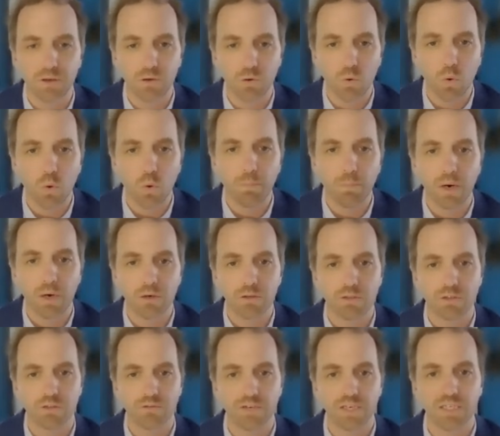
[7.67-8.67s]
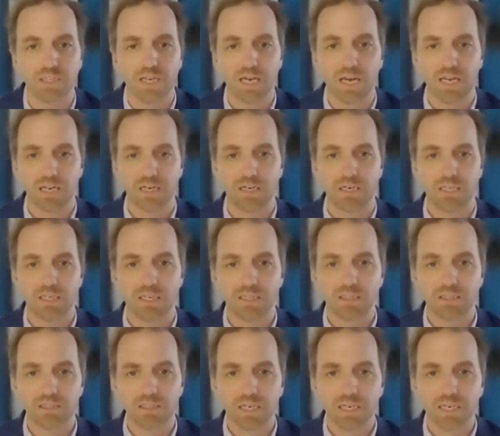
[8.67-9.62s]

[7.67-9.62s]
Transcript: or parts of it at least,